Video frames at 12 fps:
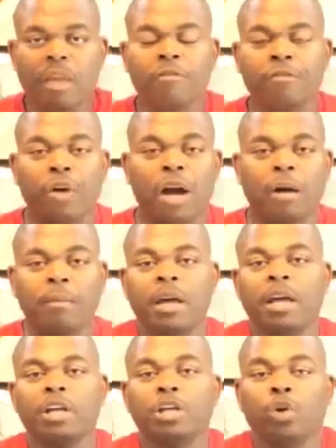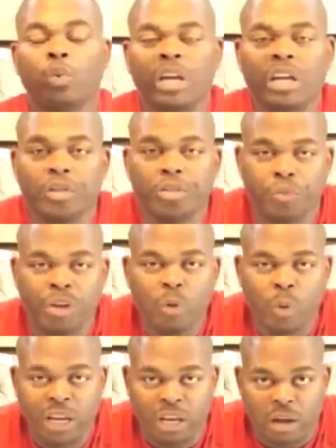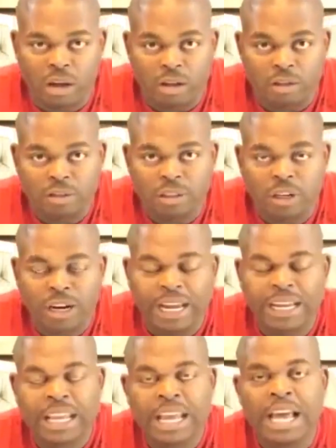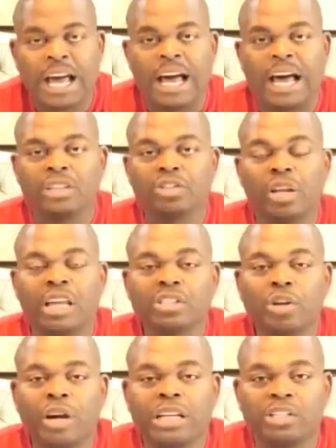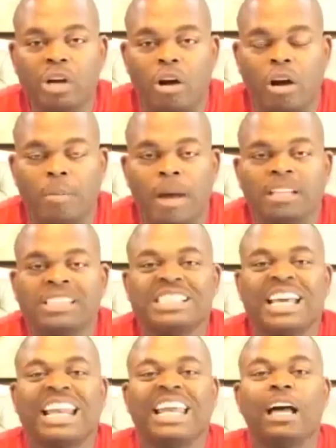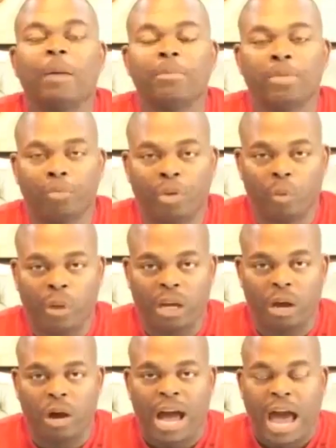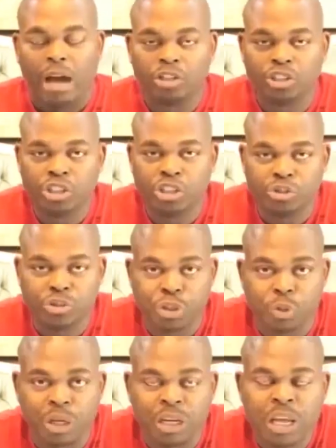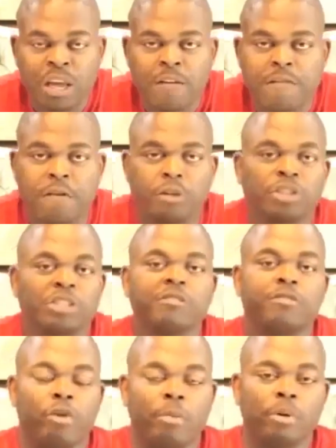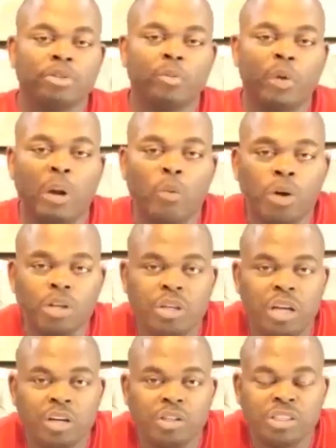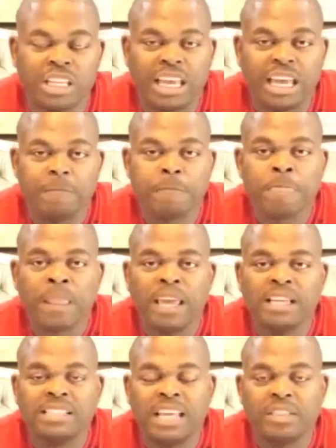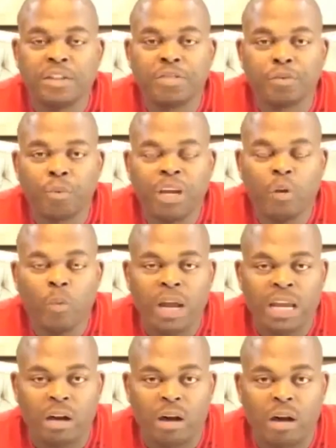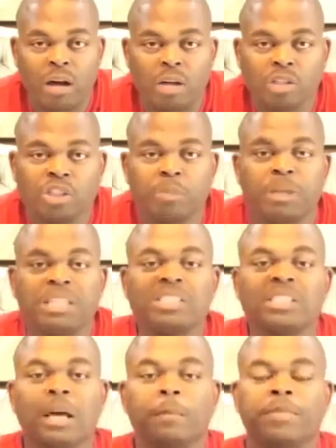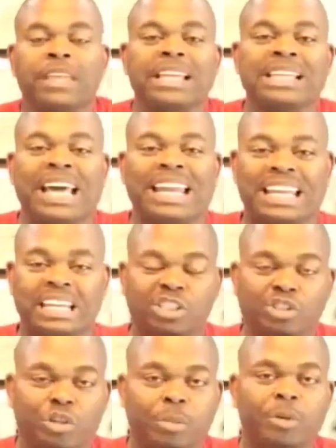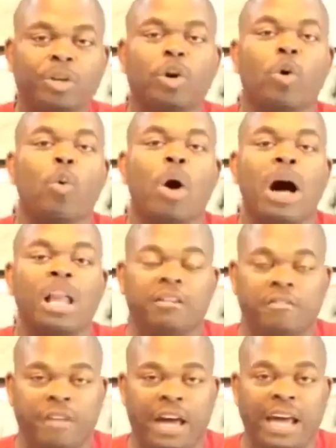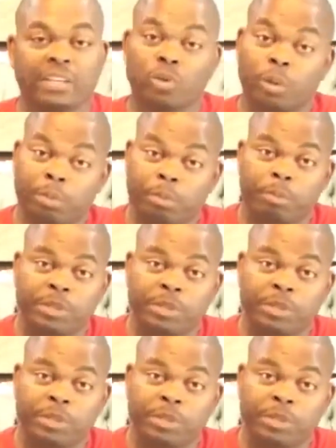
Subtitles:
from doing a 3-way call. All right. So let's go ahead and talk about setting up the 3-way call. How should you do it? First and foremost, what I want you to understand is that the 3-way call should be something that a distributor qualifies, or